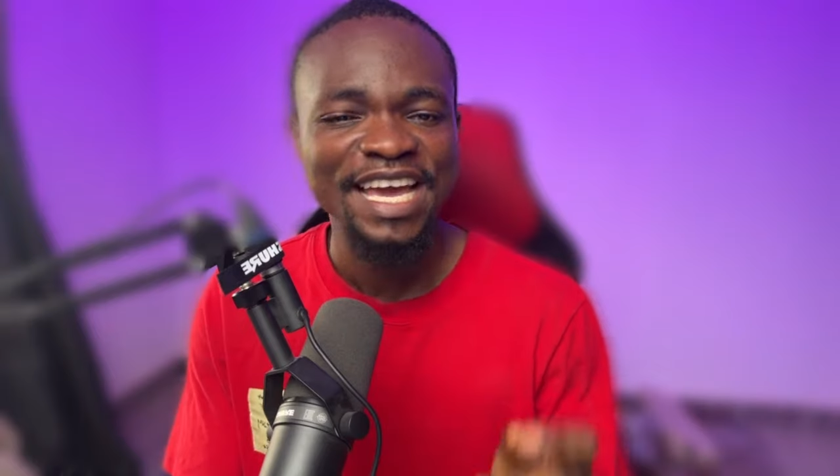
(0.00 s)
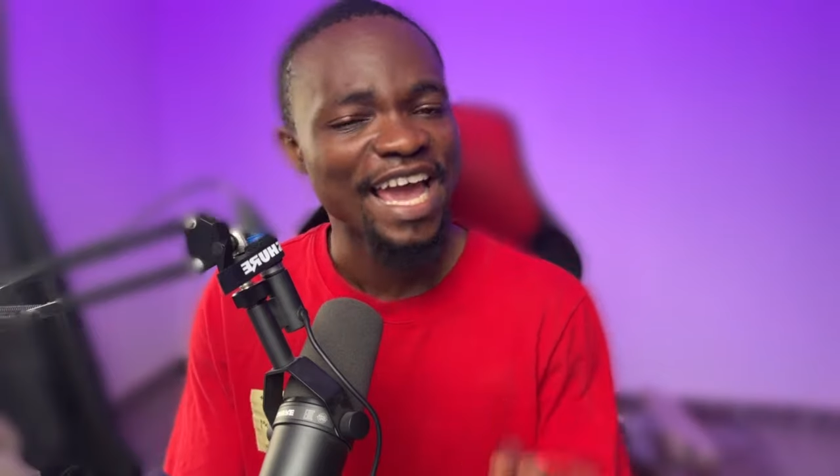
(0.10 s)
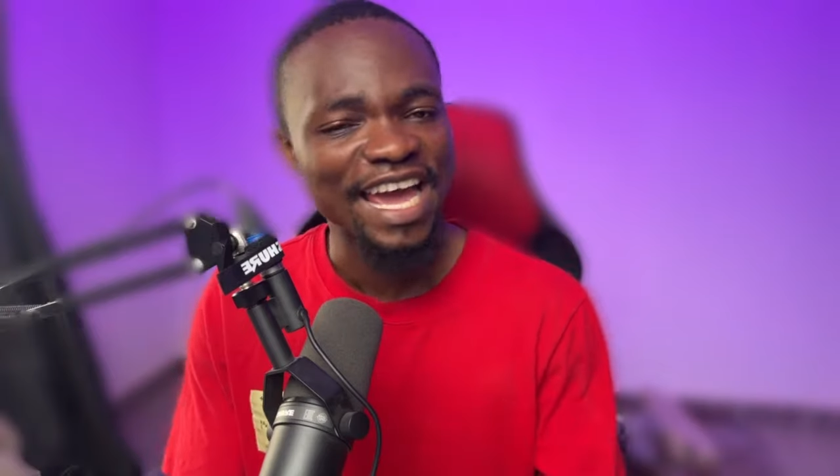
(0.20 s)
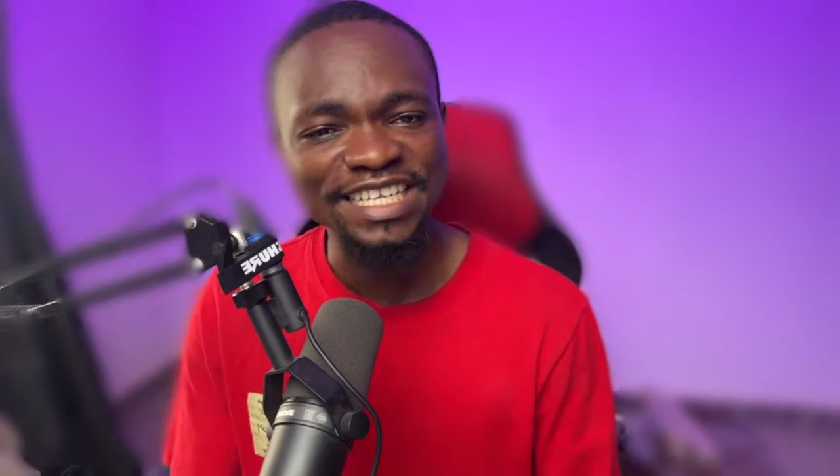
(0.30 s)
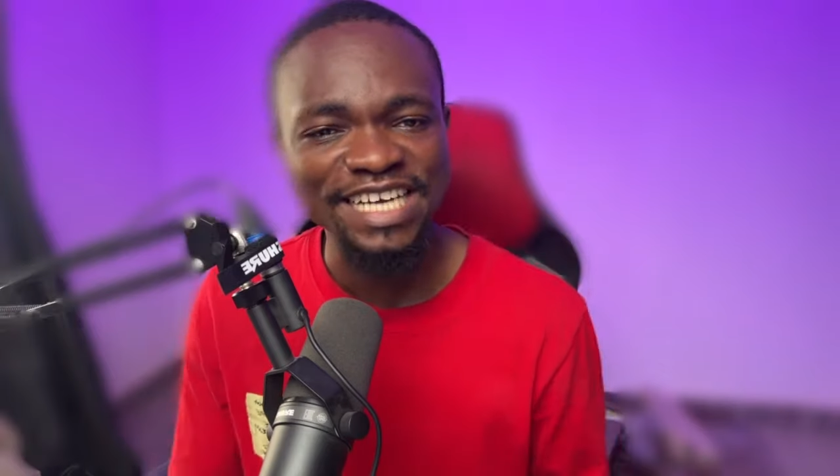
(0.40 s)

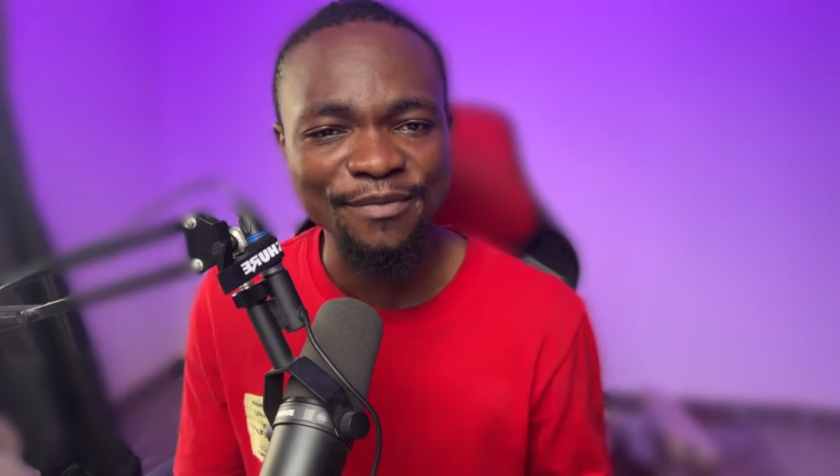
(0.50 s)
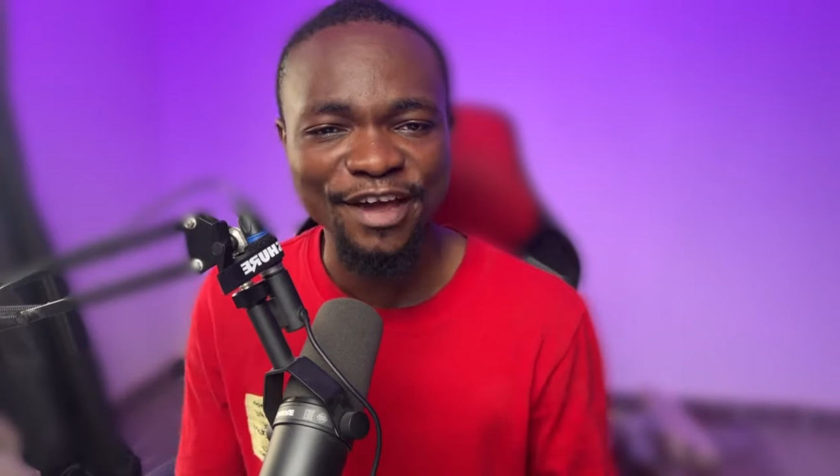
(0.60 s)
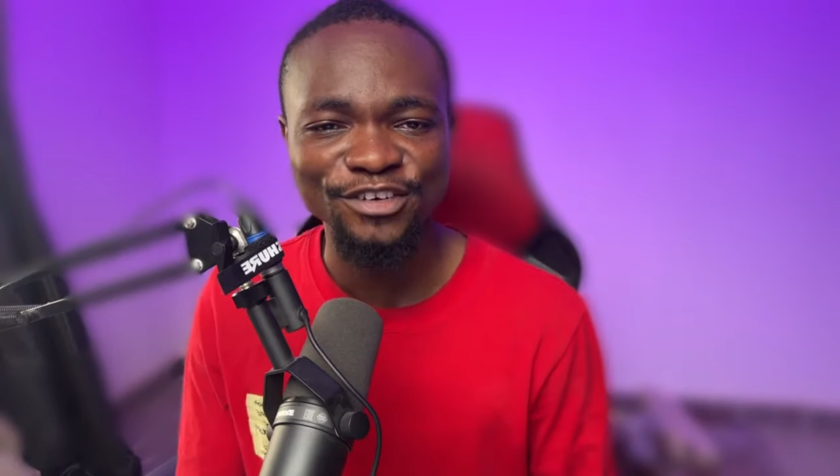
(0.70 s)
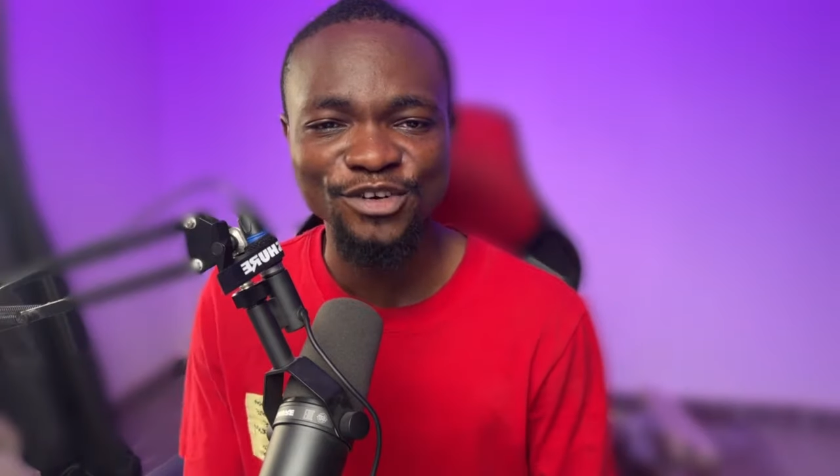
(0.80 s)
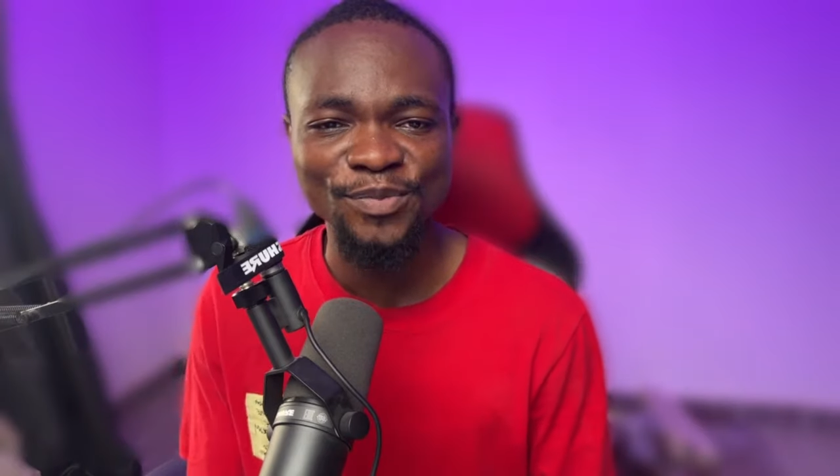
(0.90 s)
anytime I
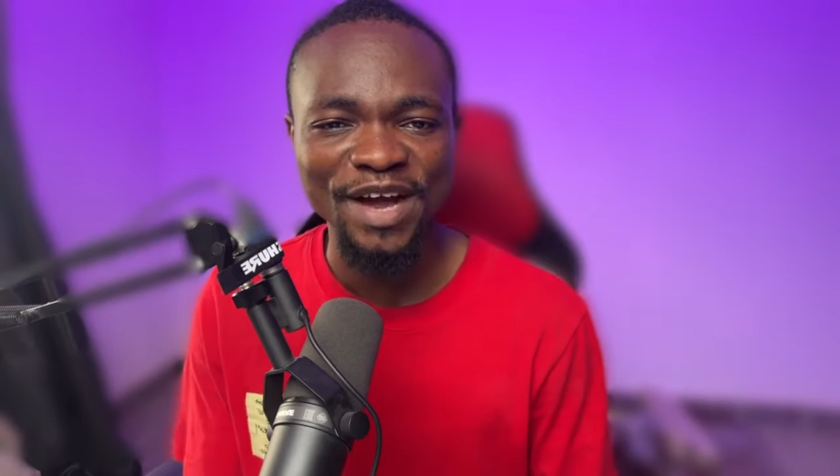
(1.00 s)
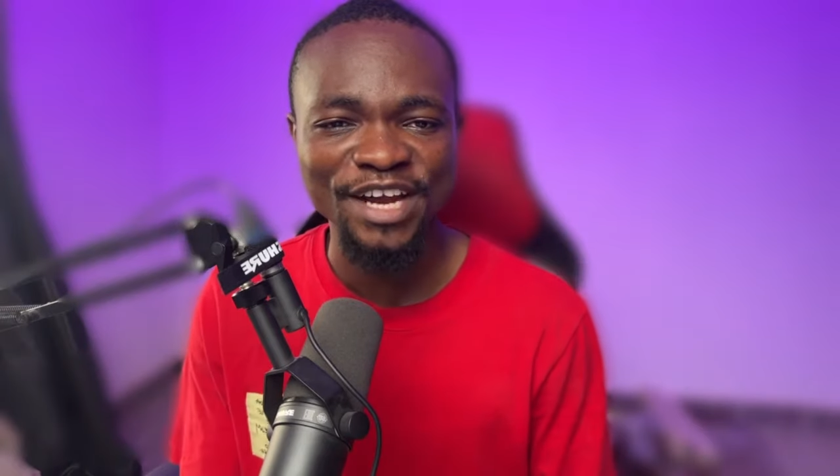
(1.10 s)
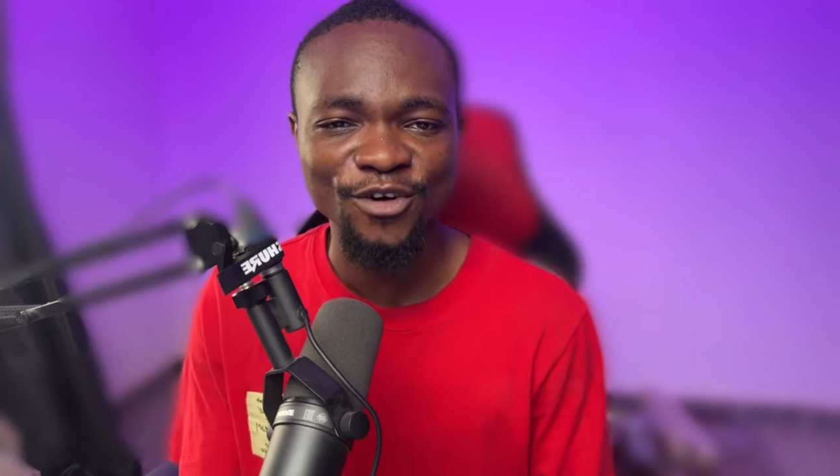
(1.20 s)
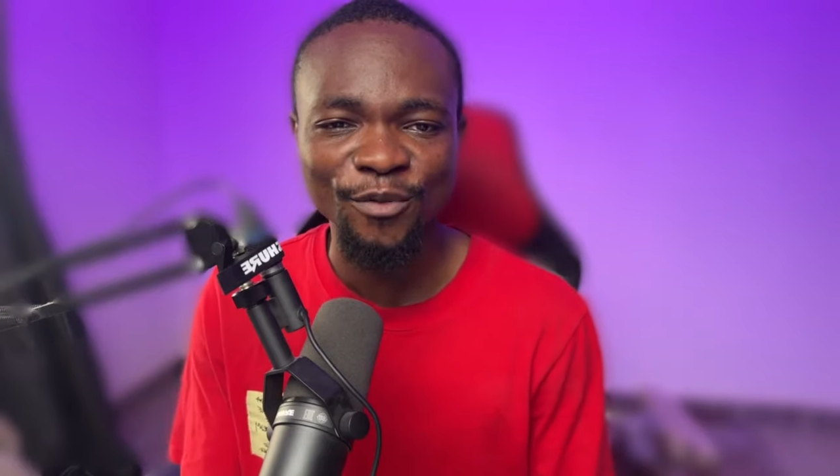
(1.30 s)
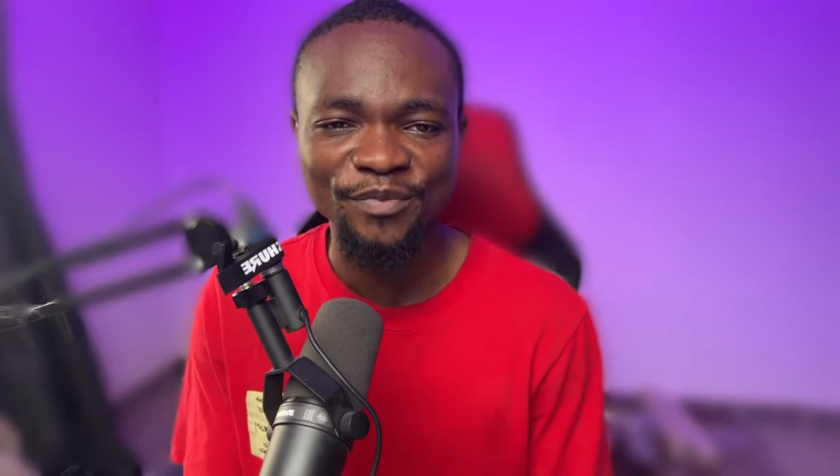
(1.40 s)
drop
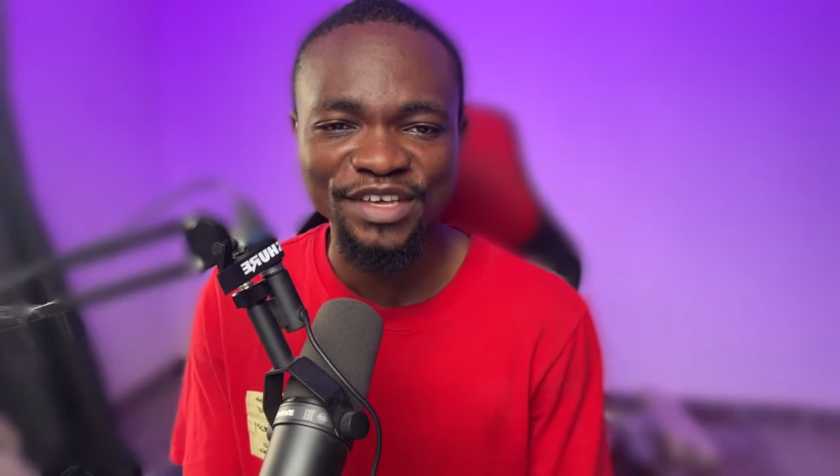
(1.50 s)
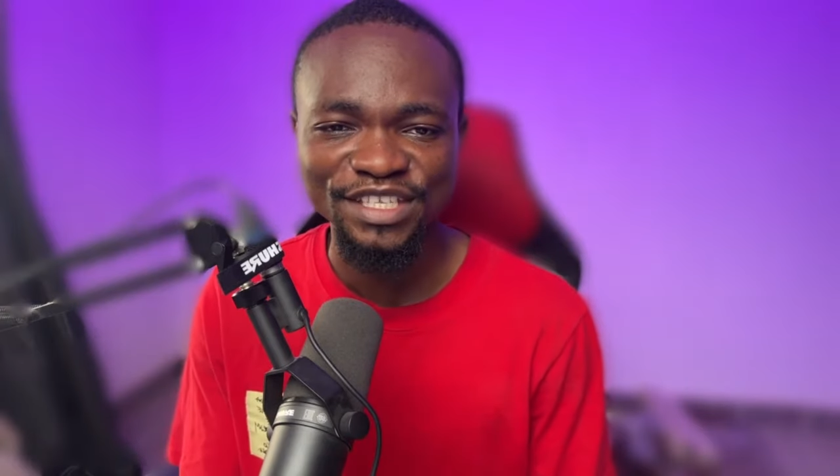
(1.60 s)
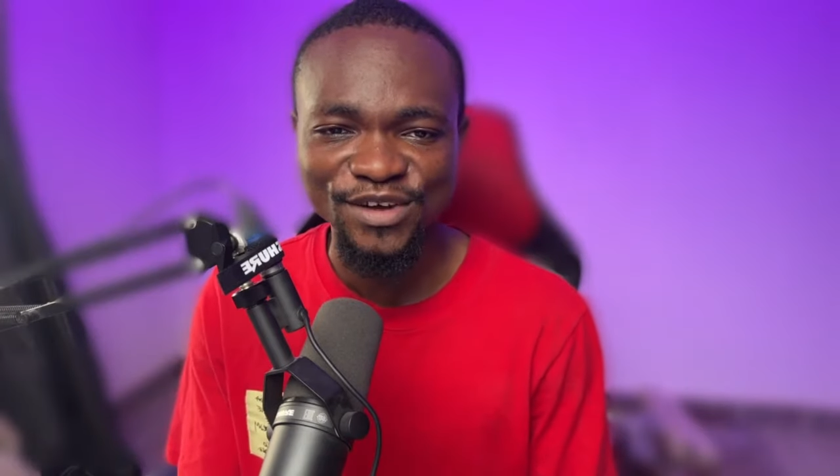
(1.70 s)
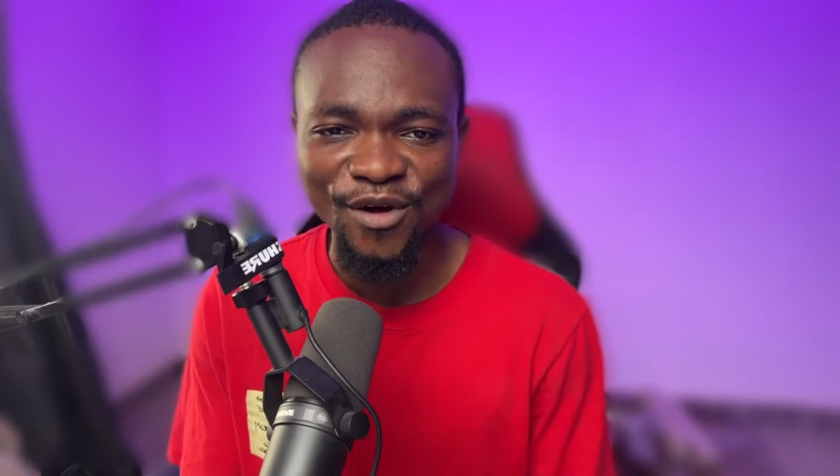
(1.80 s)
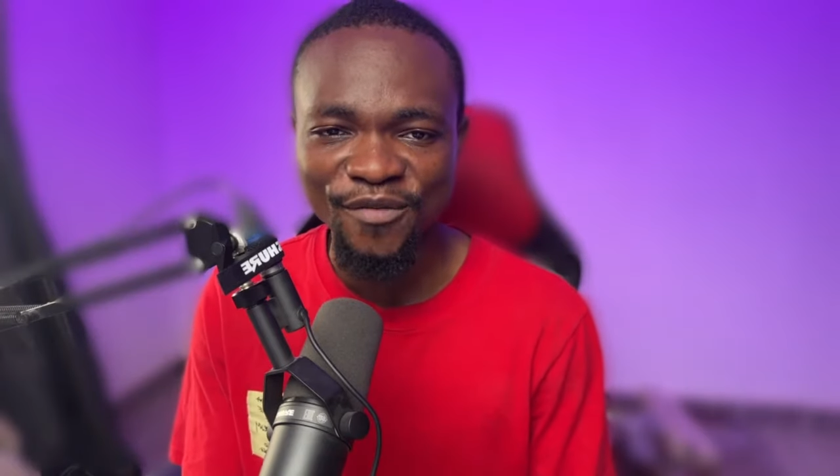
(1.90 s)
an
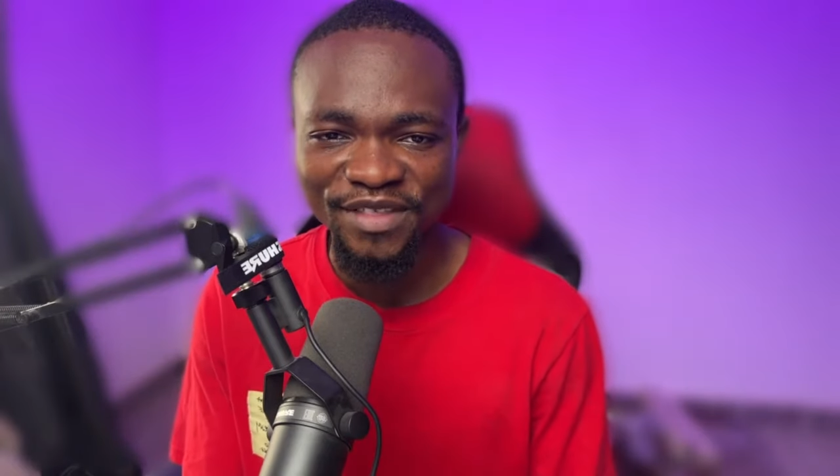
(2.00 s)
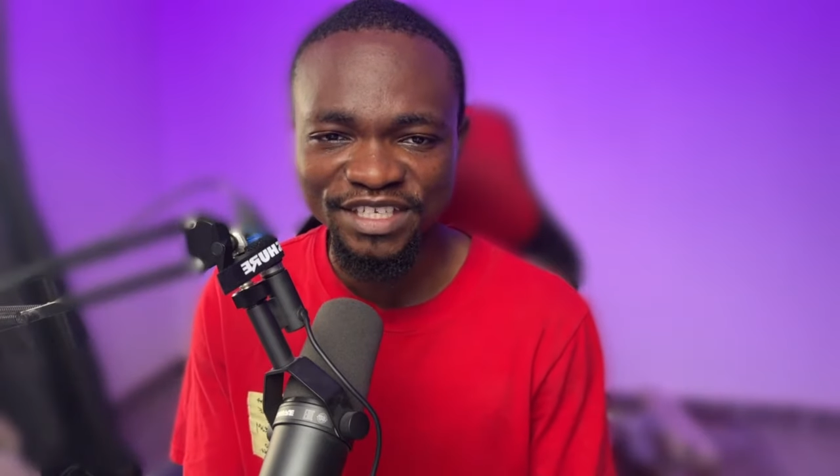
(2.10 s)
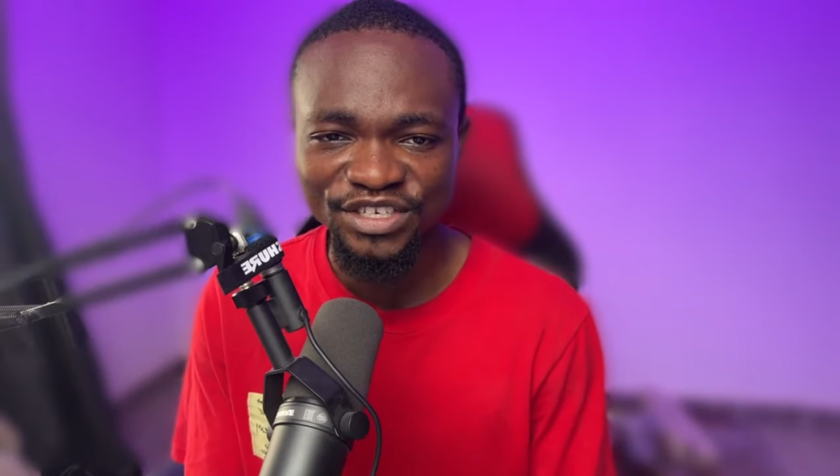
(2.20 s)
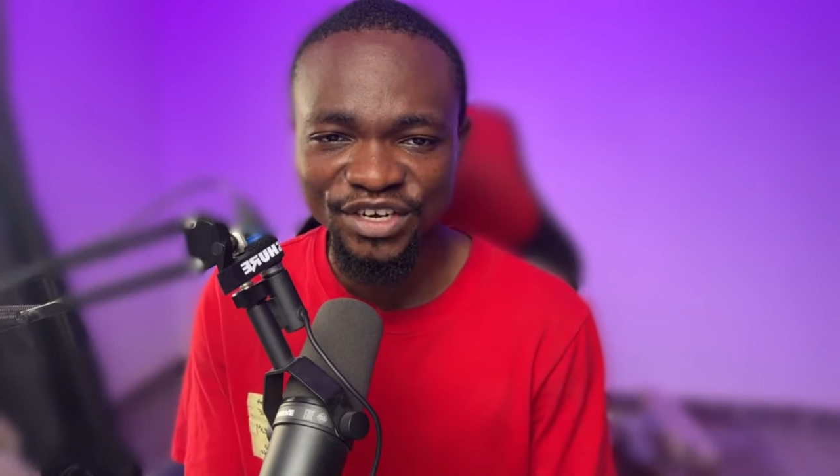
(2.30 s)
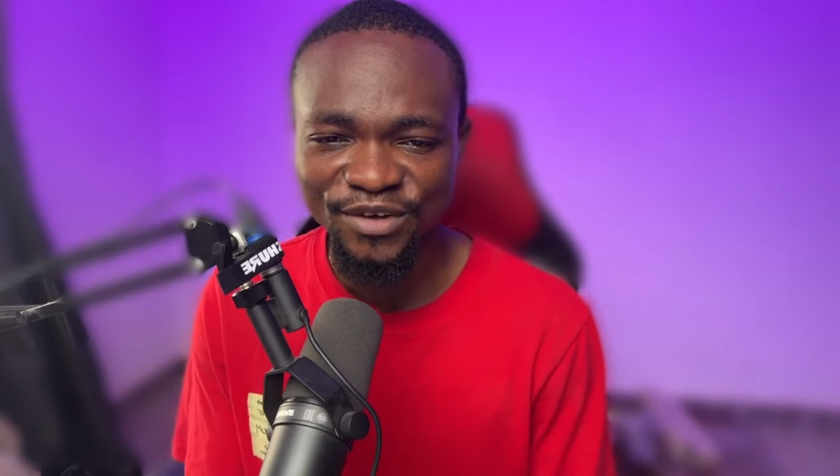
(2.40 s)
update on this
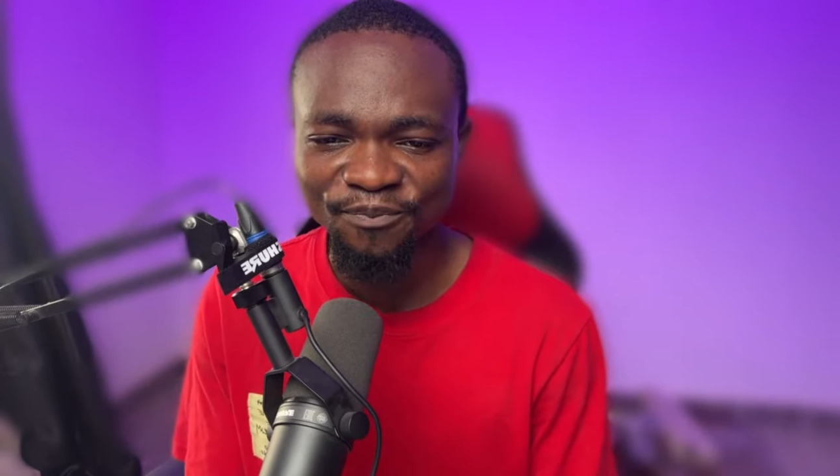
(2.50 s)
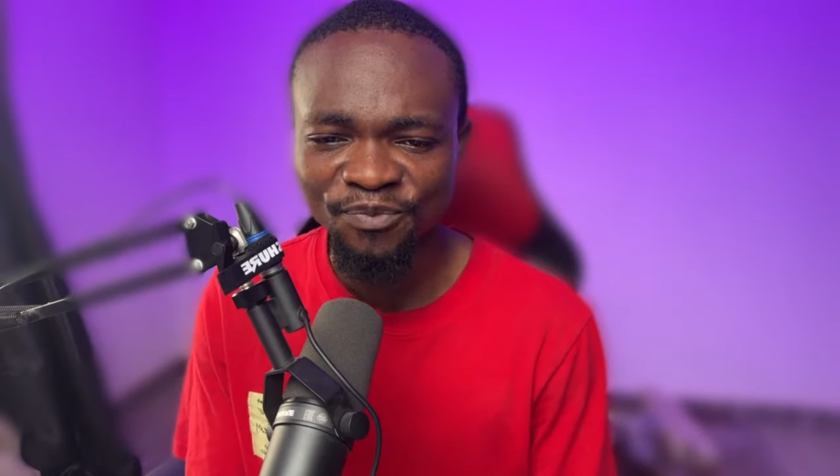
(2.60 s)
channel.